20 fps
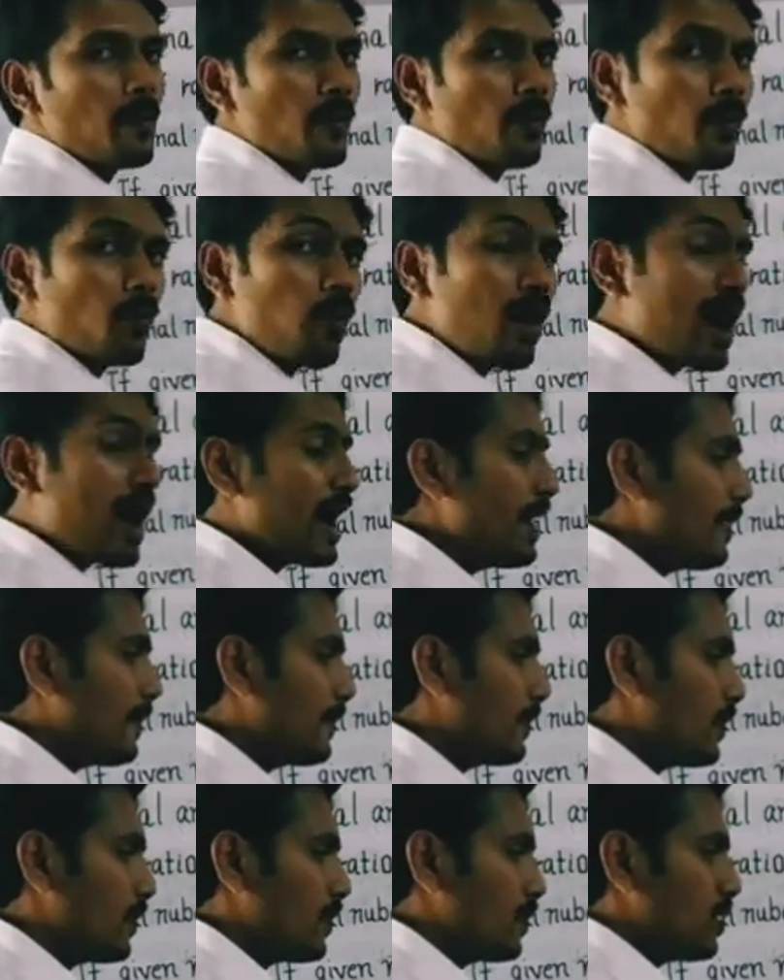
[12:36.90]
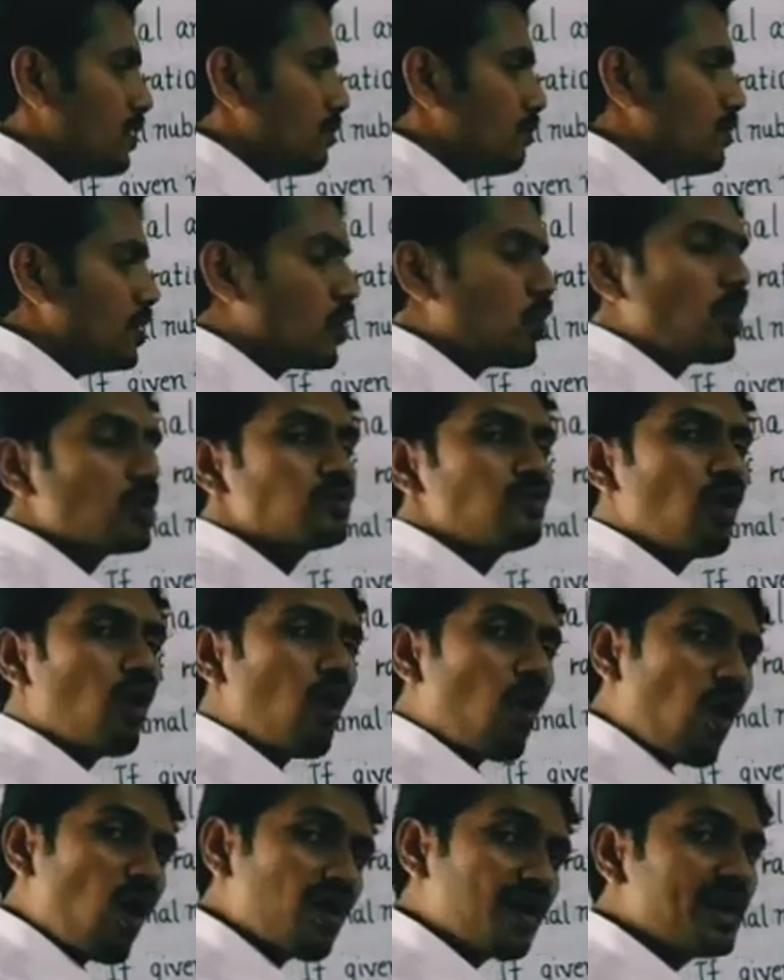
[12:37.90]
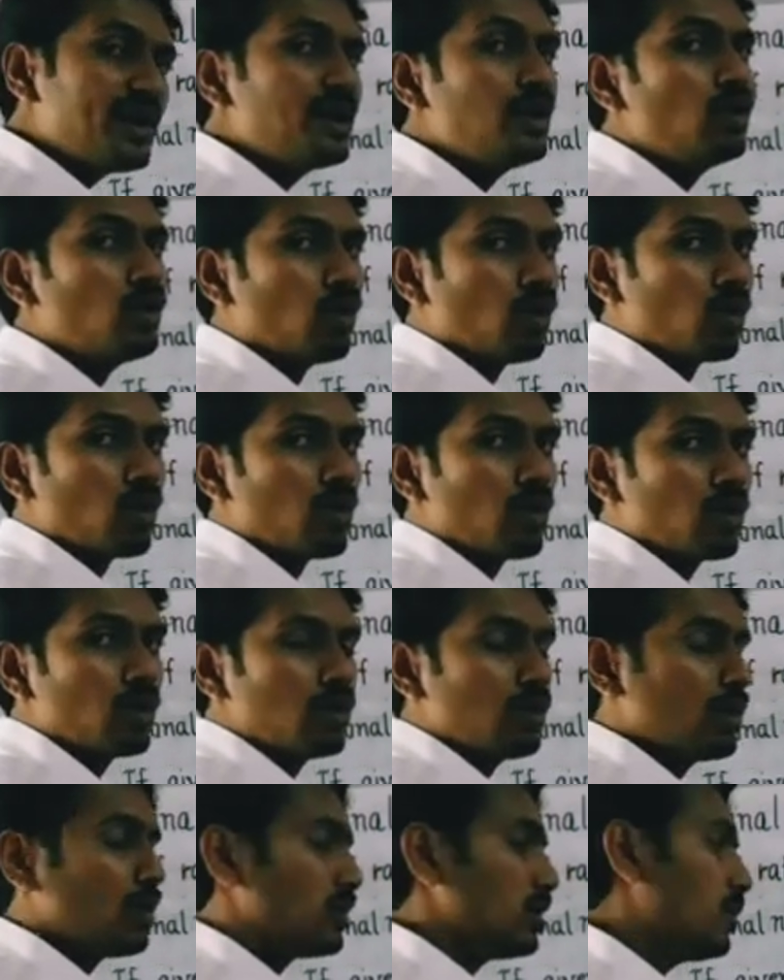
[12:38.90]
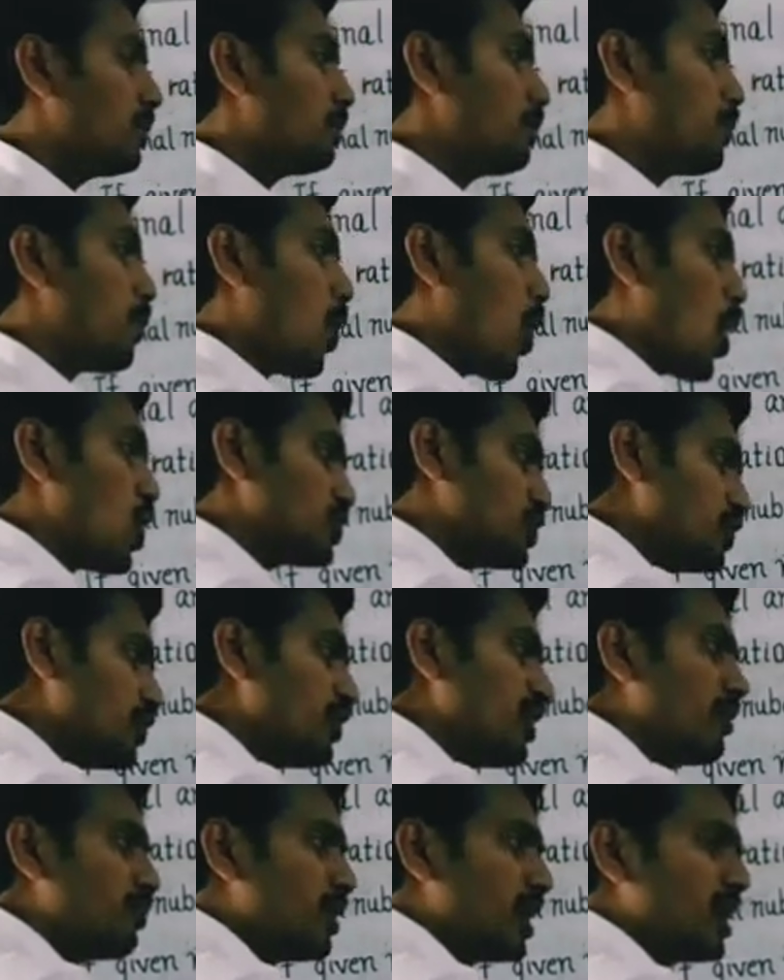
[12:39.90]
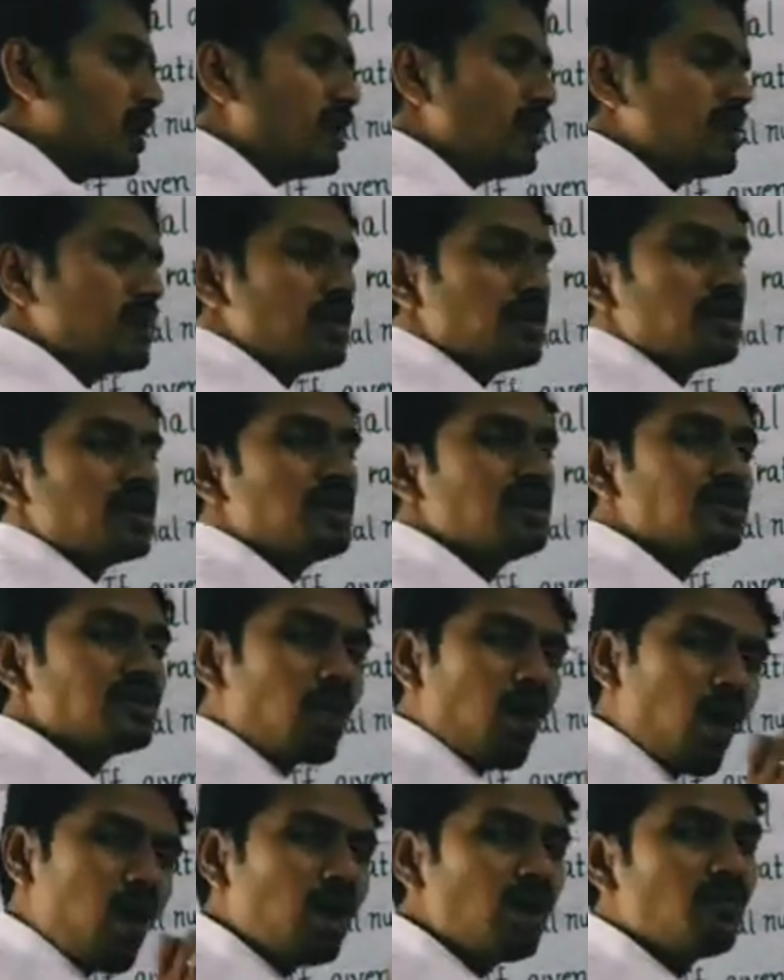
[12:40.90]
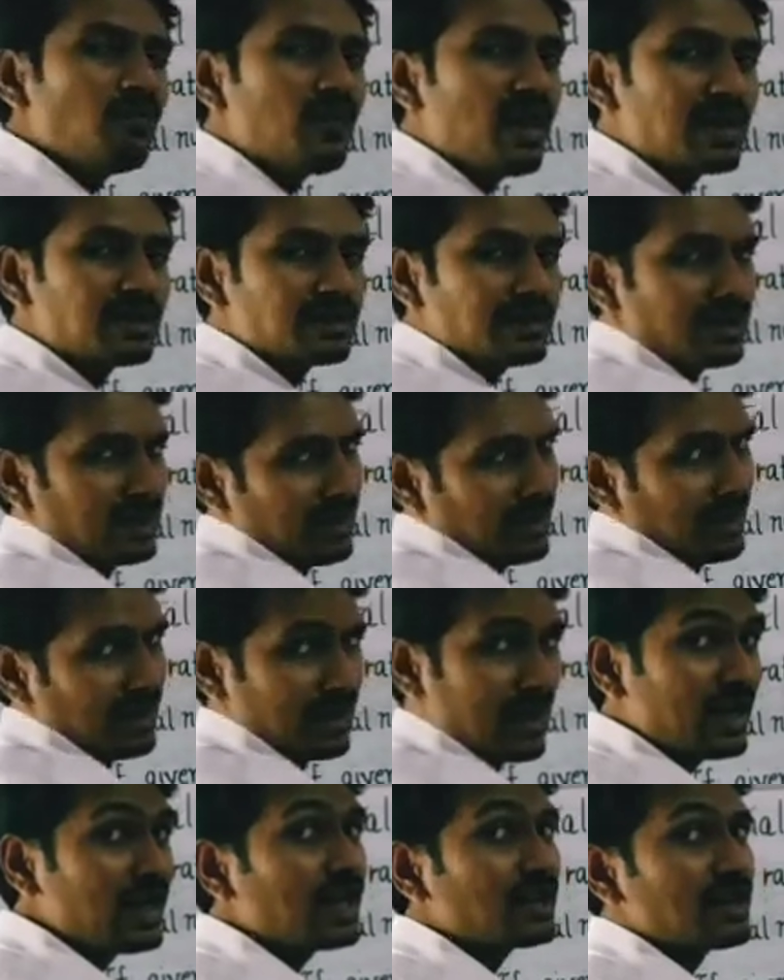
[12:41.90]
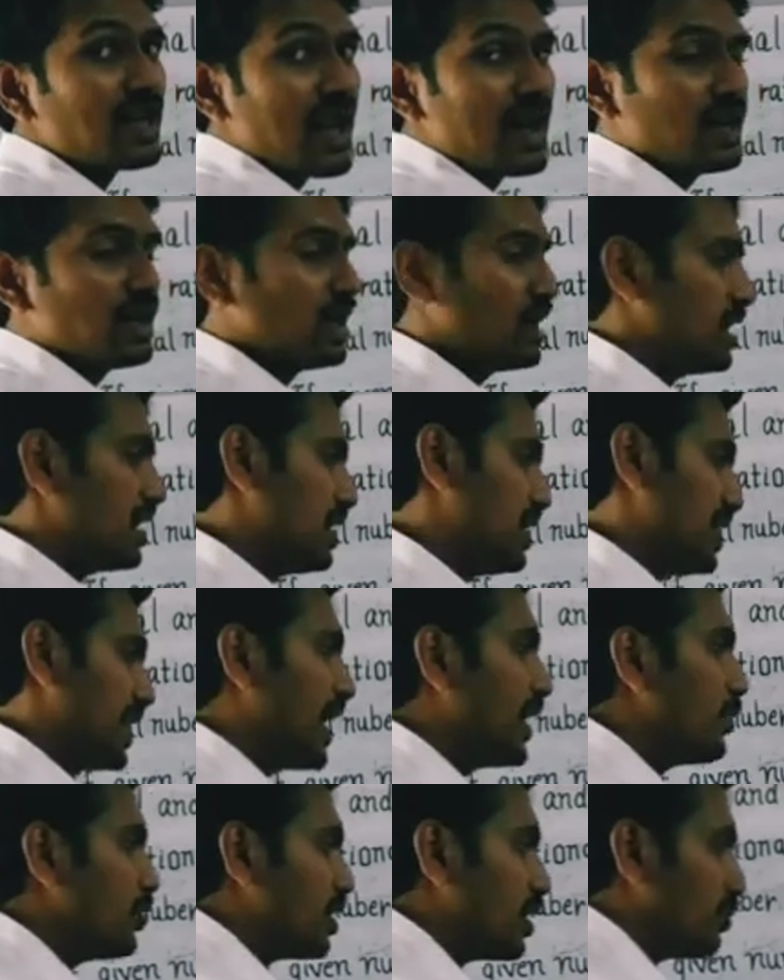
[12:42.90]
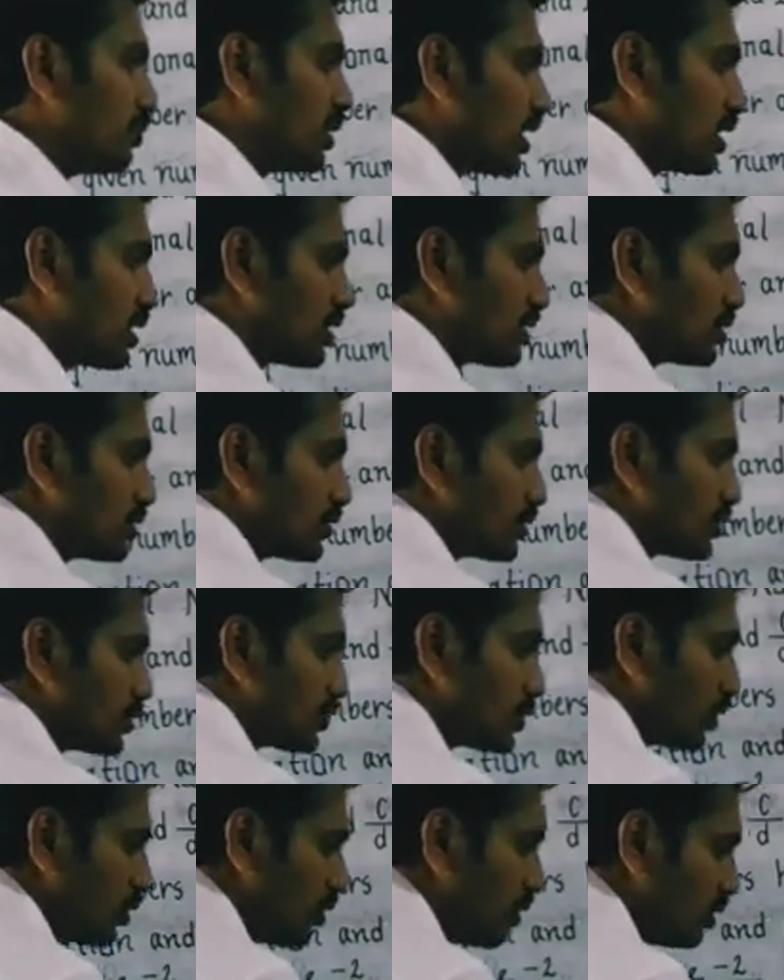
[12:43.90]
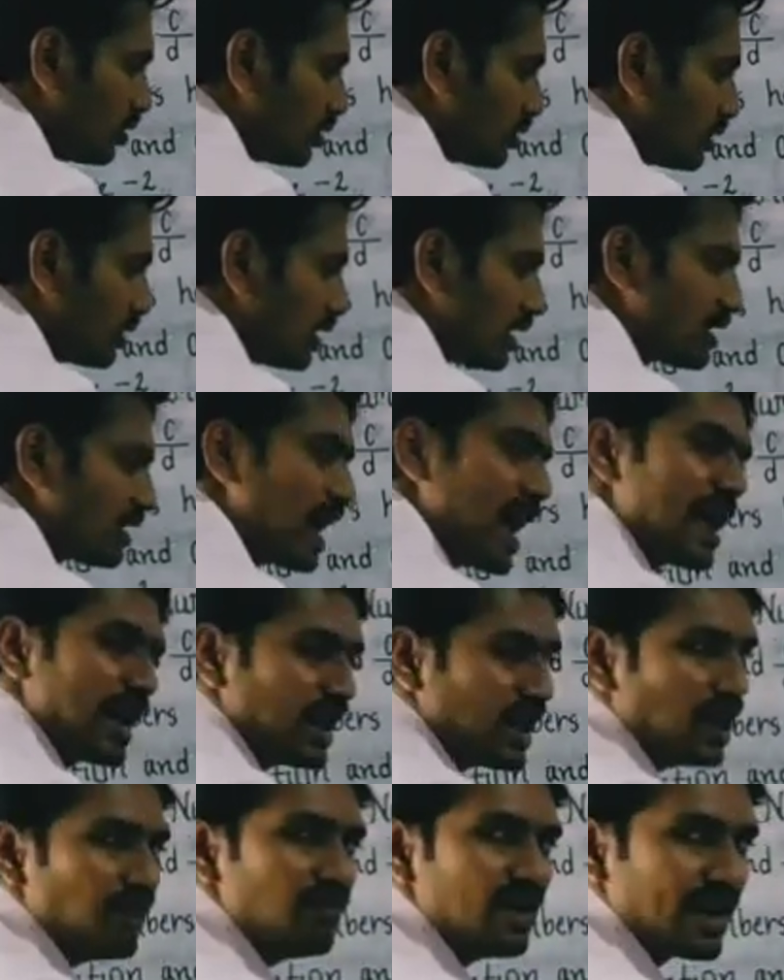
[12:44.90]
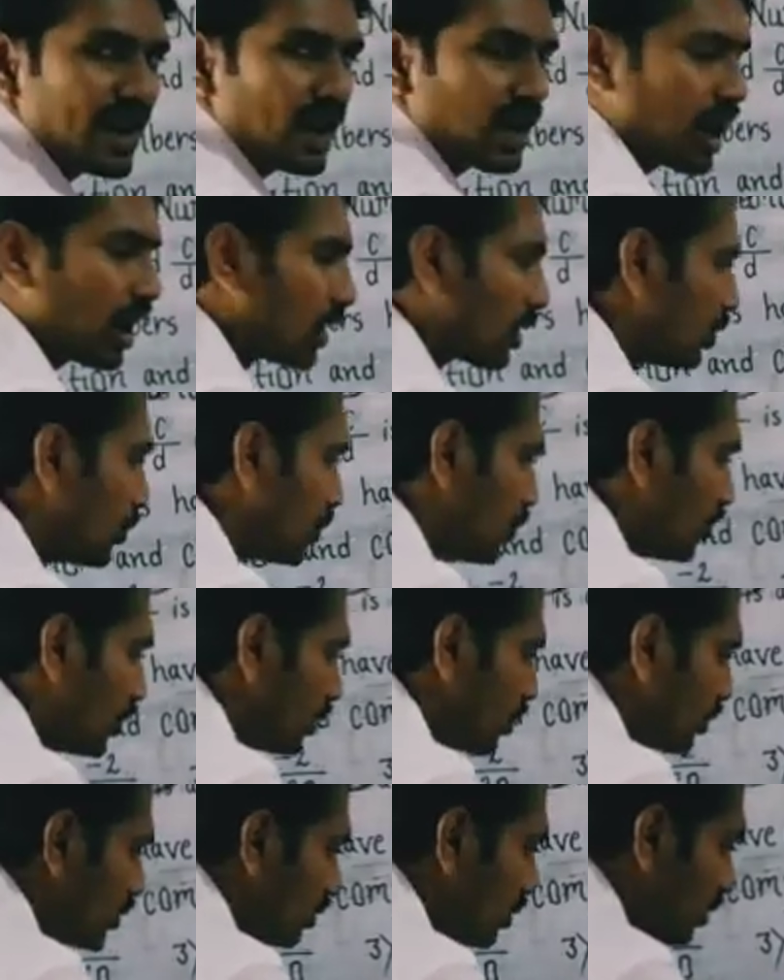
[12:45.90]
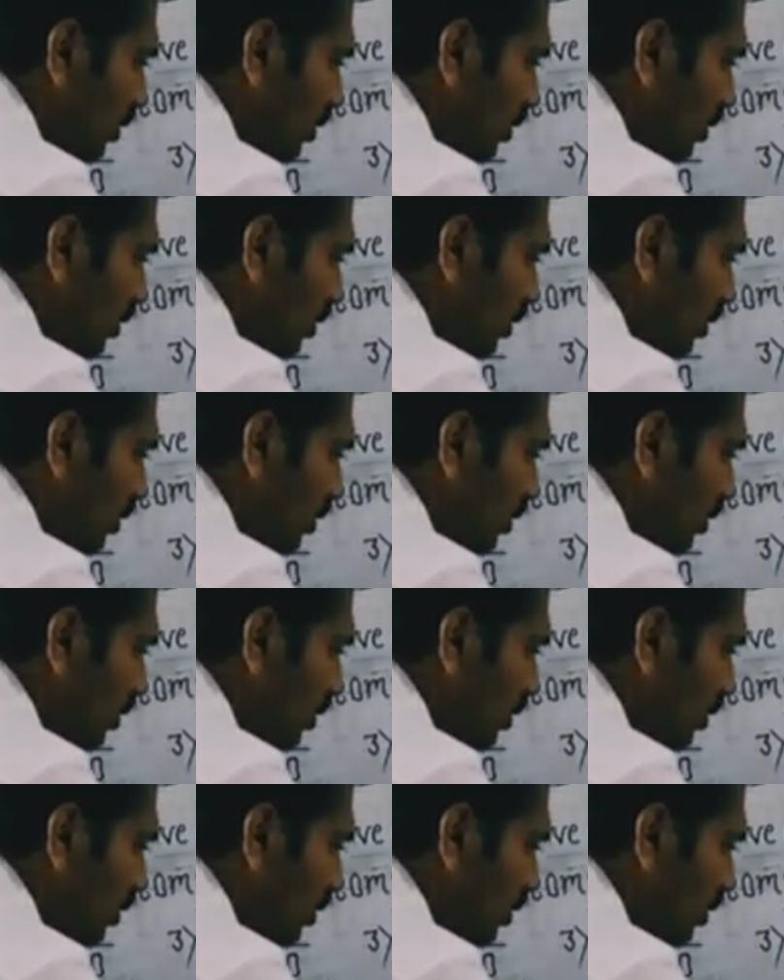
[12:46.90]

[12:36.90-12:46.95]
Why? Because we already know the positive number is always greater than negative number. So directly we can conclude